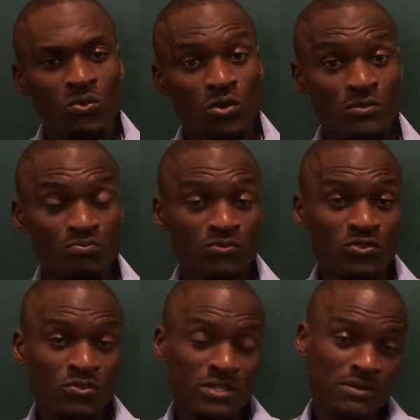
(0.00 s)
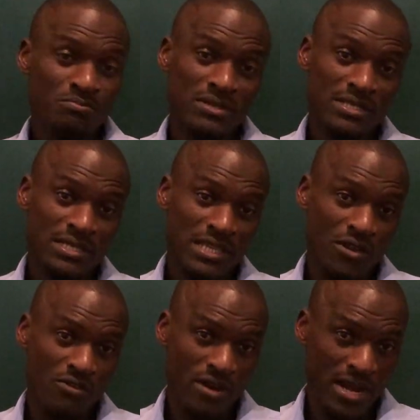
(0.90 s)
what tourism business are
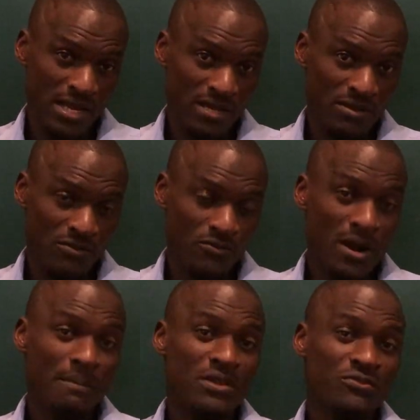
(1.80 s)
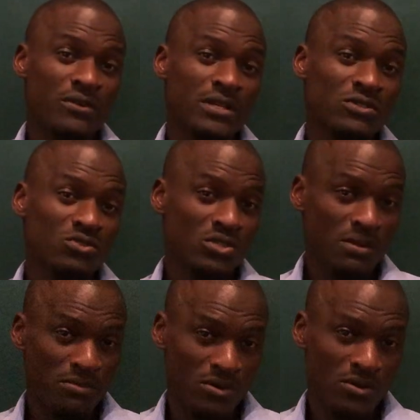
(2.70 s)
you running, probably for a
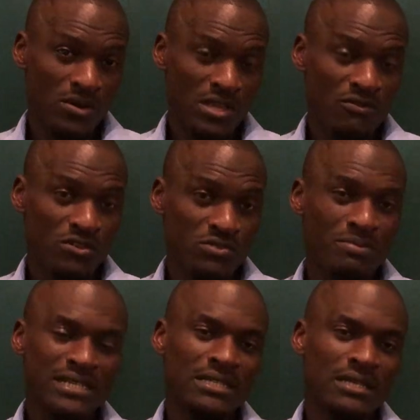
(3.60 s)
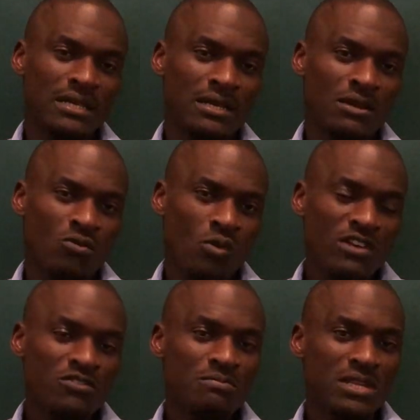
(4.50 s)
suitable invoice. But
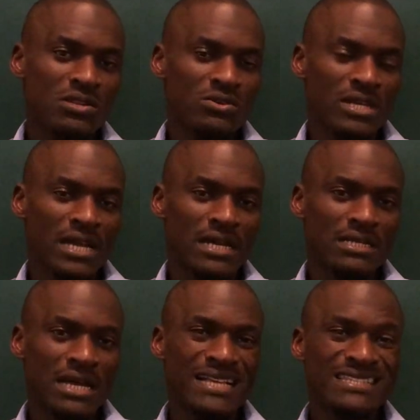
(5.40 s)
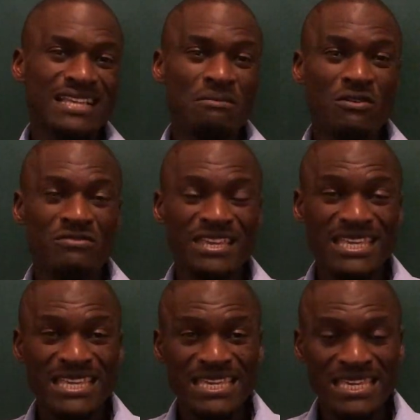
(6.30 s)
what we've been looking at are some of the
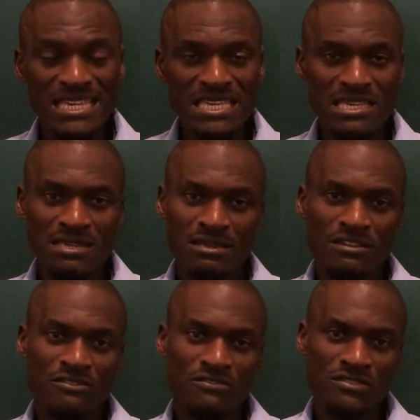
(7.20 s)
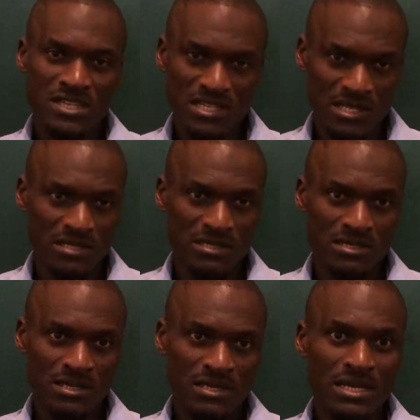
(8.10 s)
key features
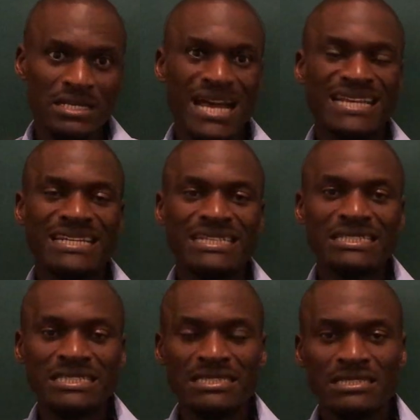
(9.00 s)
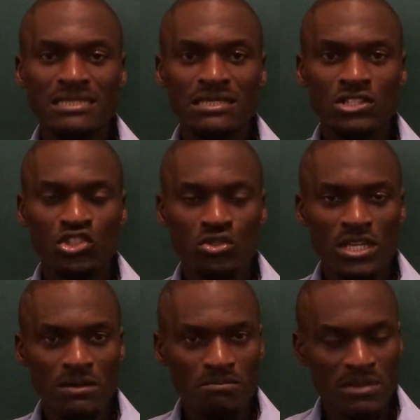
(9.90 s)
that at least
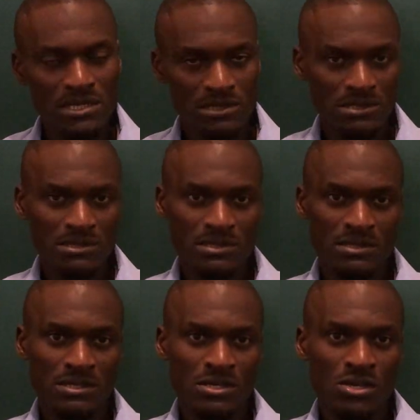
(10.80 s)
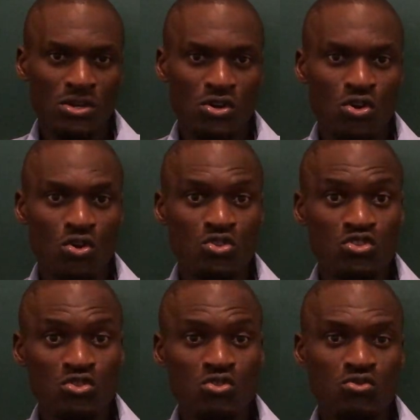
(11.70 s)
shouldn't miss on
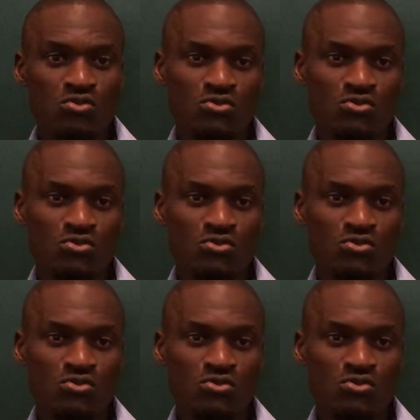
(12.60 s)
your